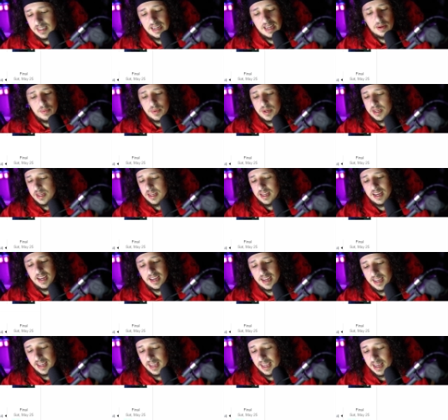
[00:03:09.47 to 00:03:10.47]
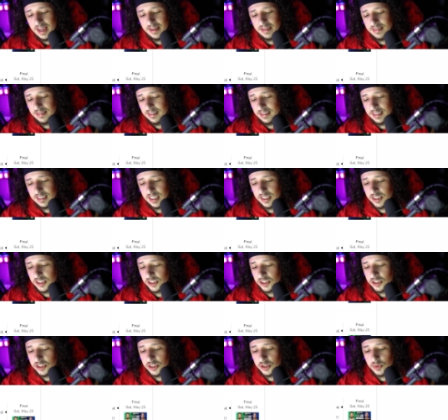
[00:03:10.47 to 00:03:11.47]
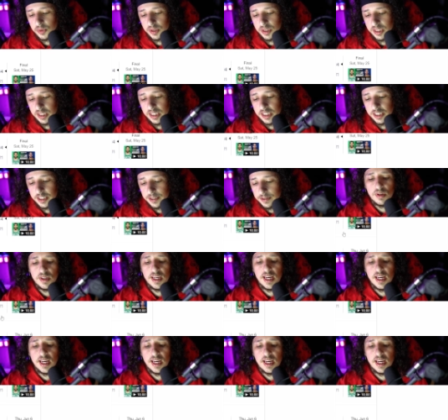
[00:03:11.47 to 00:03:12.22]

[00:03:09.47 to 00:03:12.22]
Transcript: I mean, yeah, Celtics are just really good.